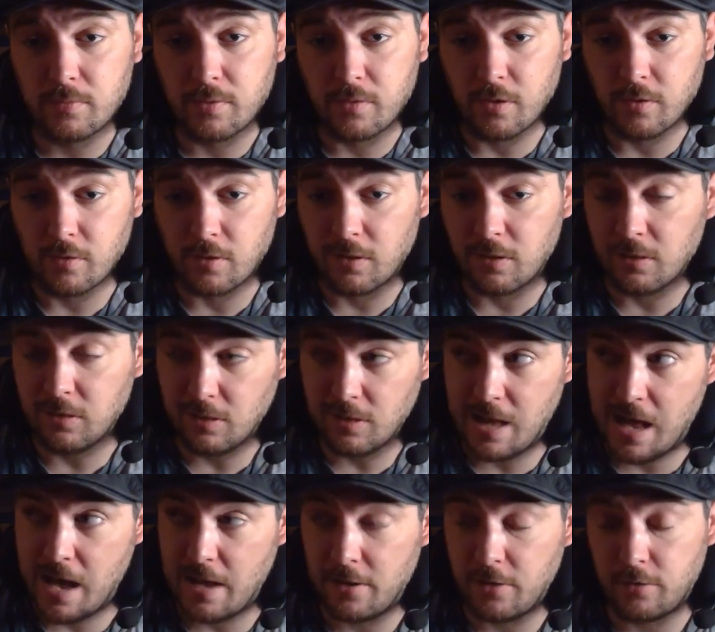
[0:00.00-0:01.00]
There's a
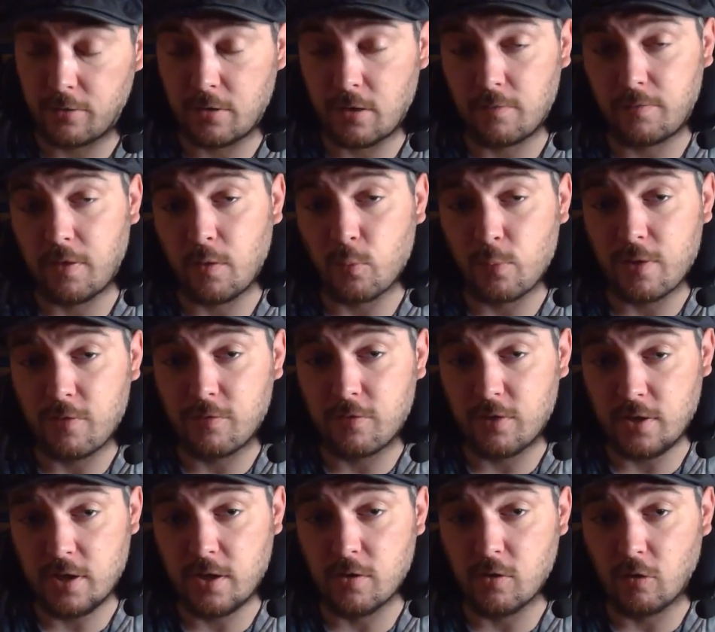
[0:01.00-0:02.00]
lot of stuff that we've
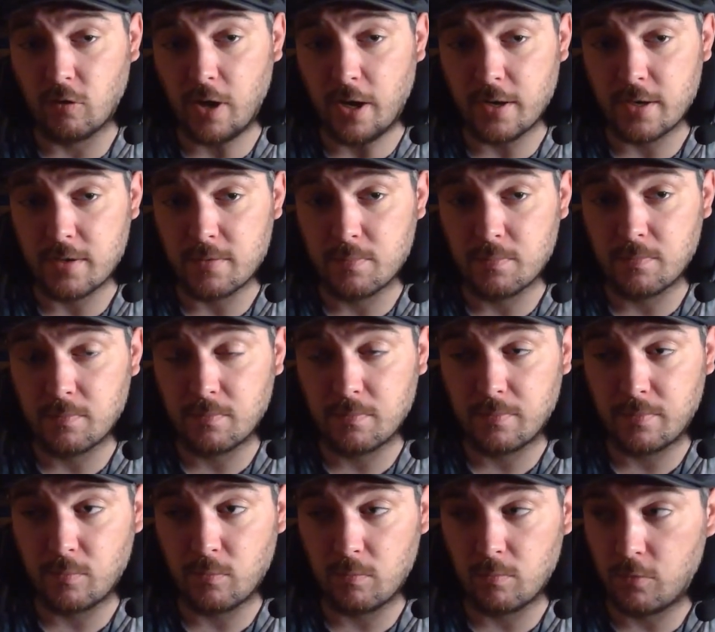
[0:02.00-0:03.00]
seen already.
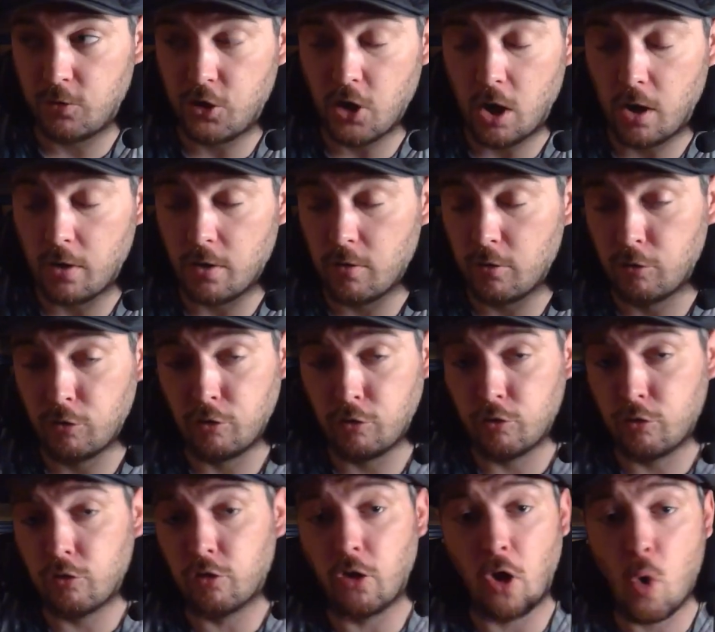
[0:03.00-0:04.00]
done
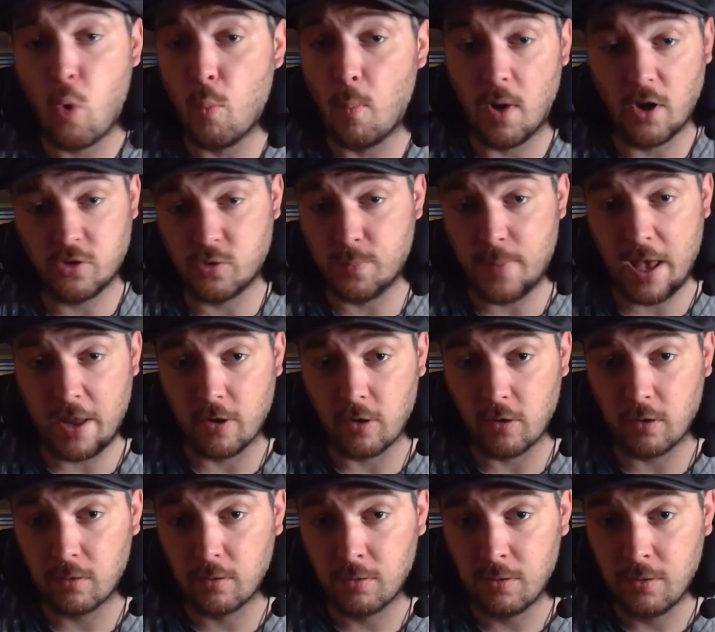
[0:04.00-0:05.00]
so much better.